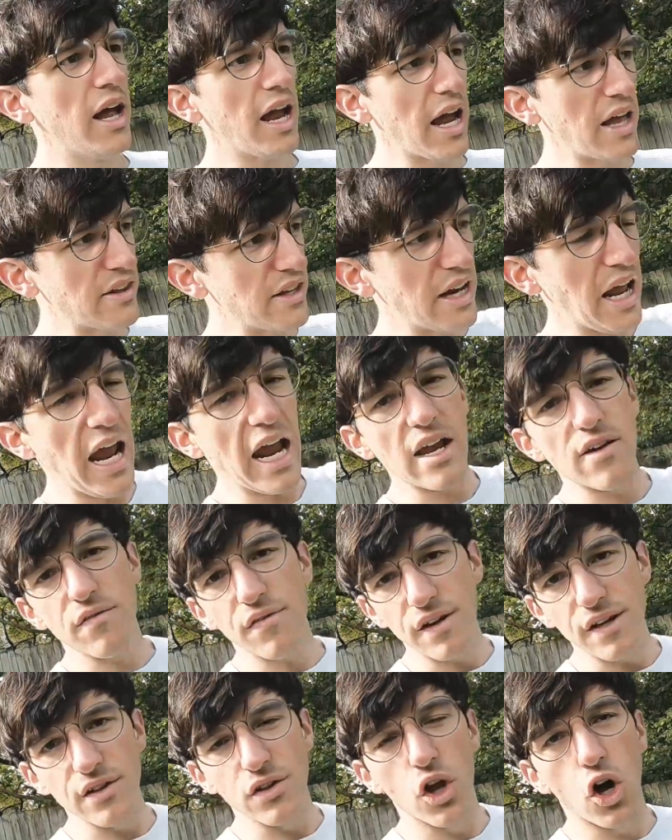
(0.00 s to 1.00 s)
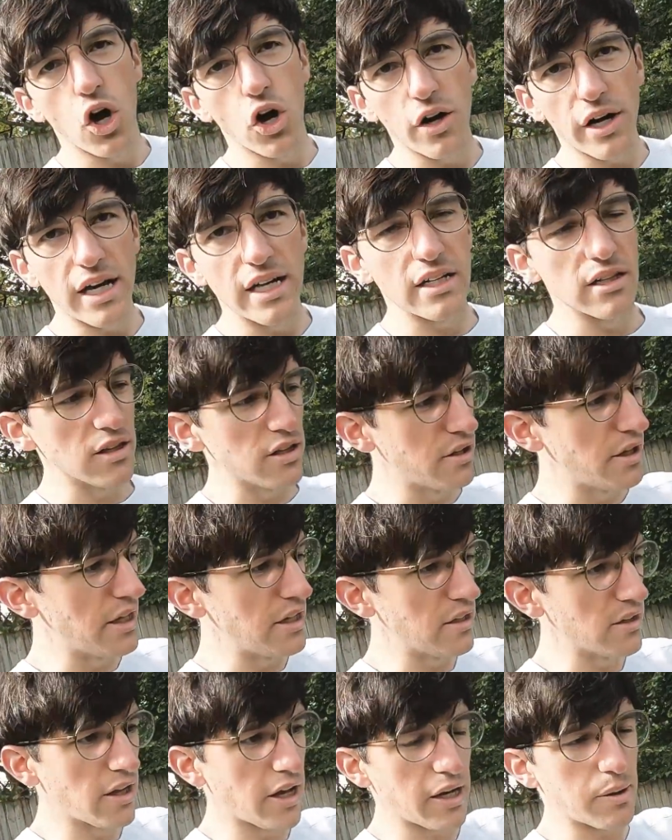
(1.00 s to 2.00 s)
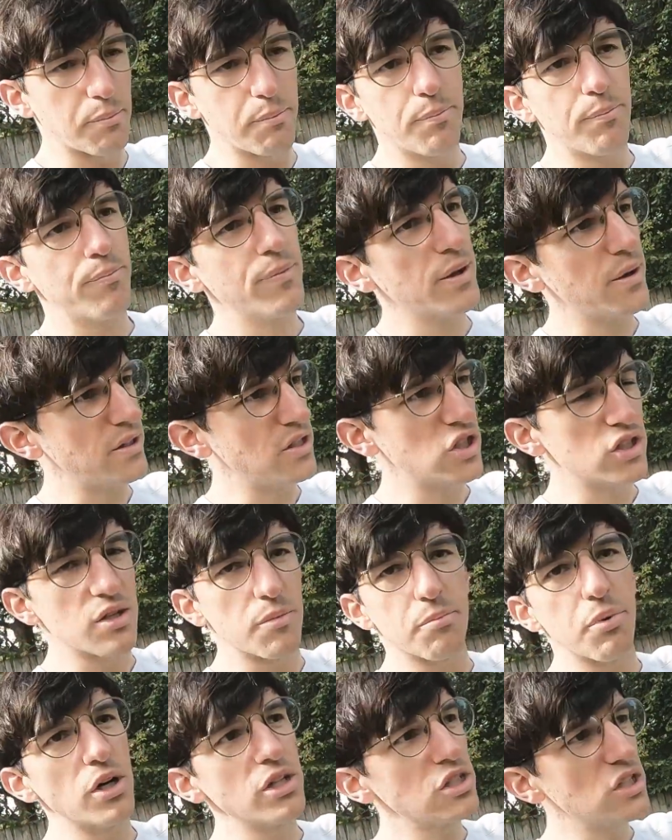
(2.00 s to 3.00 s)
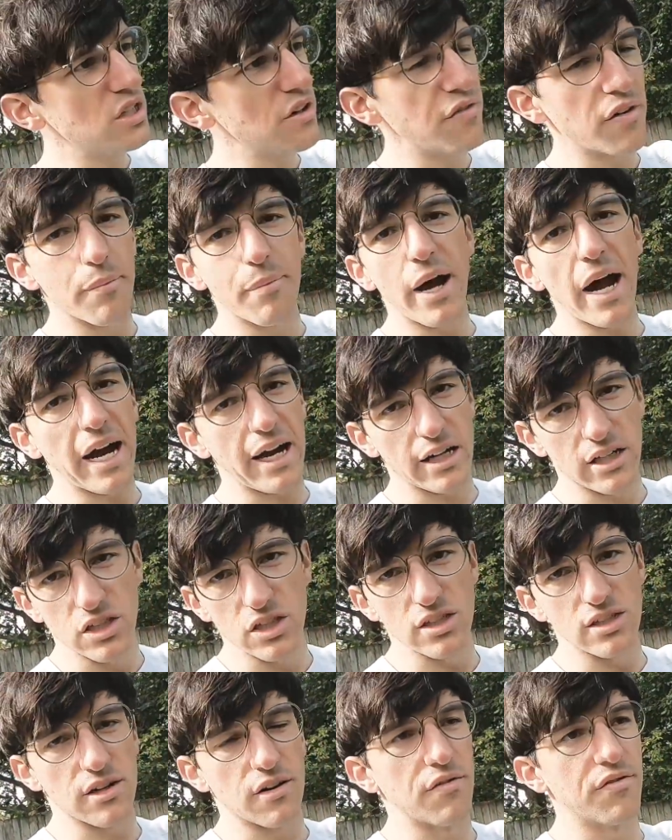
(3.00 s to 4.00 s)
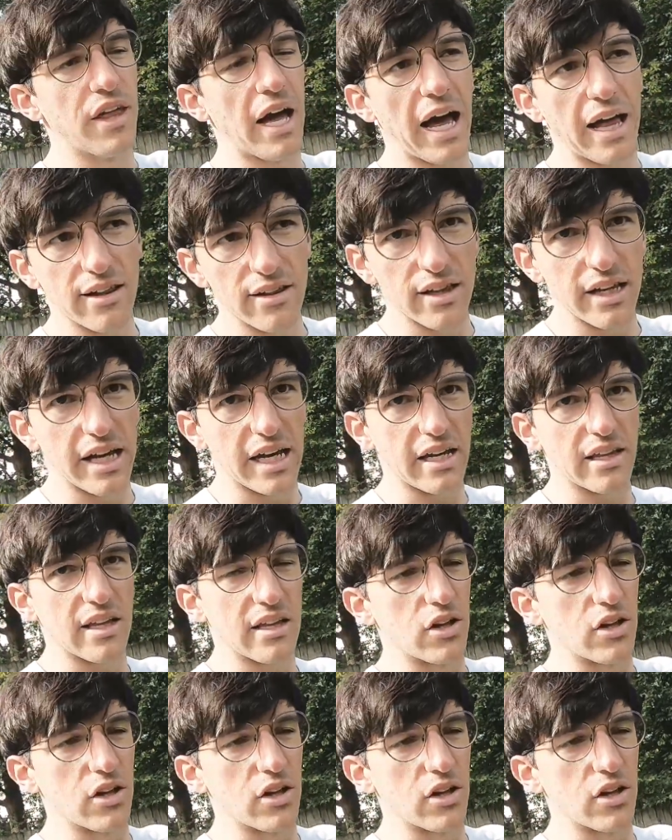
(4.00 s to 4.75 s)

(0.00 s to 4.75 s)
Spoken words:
and then 8 feet long in like just a bunch of different packages of that length.